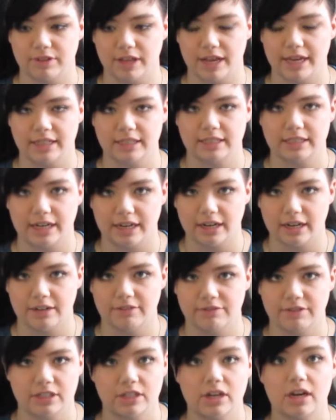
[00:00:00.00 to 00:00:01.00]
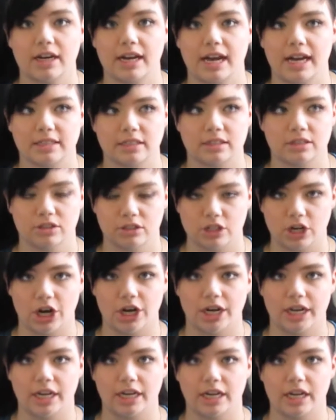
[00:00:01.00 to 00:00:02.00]
like, Sarah, VidCon hasn't
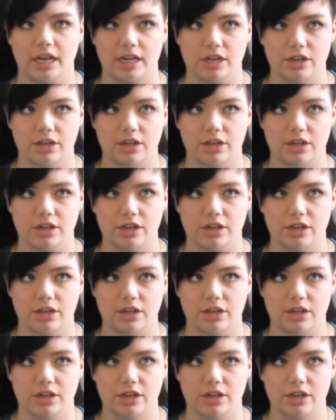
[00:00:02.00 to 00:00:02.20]
started.